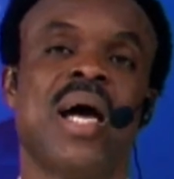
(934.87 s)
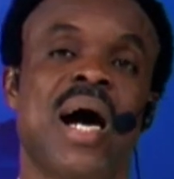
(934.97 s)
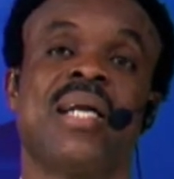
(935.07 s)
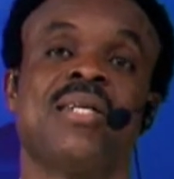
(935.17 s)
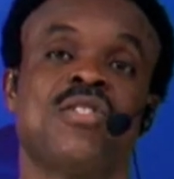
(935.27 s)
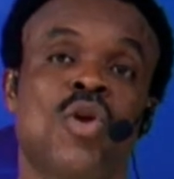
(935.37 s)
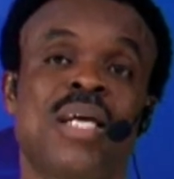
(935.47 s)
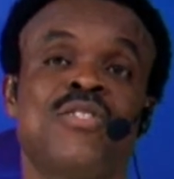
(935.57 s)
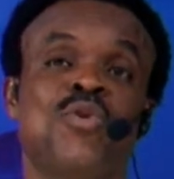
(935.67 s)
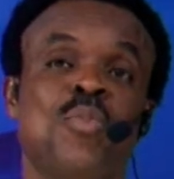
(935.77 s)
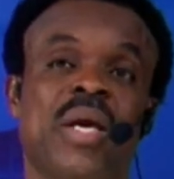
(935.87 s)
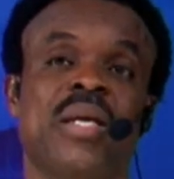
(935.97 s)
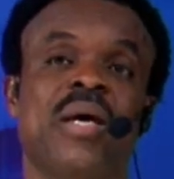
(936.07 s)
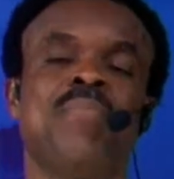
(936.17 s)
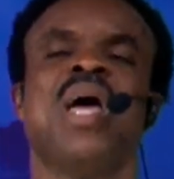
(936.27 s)
And as long as you pay
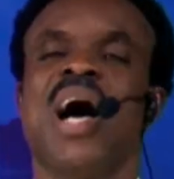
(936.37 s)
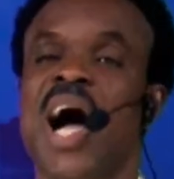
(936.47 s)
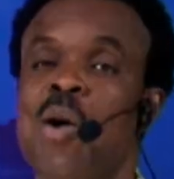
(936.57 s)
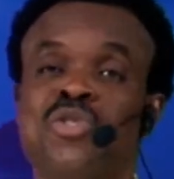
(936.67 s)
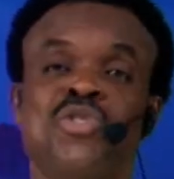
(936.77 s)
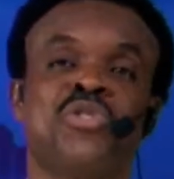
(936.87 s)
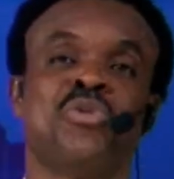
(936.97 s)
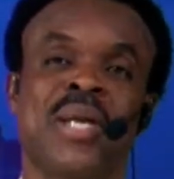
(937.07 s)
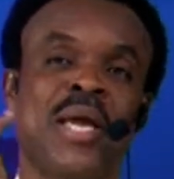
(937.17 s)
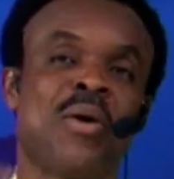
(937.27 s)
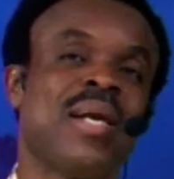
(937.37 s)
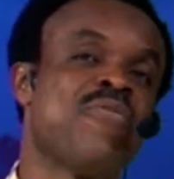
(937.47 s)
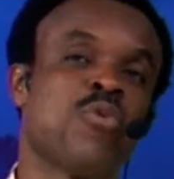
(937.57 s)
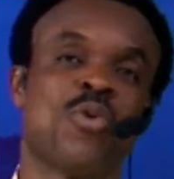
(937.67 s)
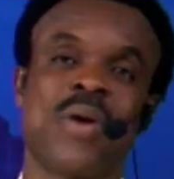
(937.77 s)
them, I want you to know that your
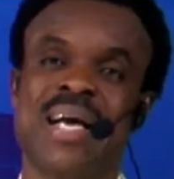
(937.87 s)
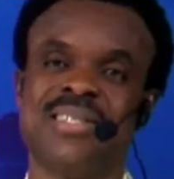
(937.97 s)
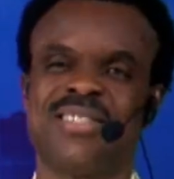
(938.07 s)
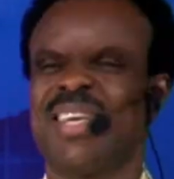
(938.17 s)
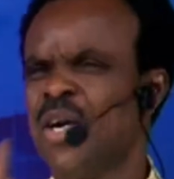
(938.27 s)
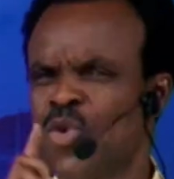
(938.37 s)
life will rise.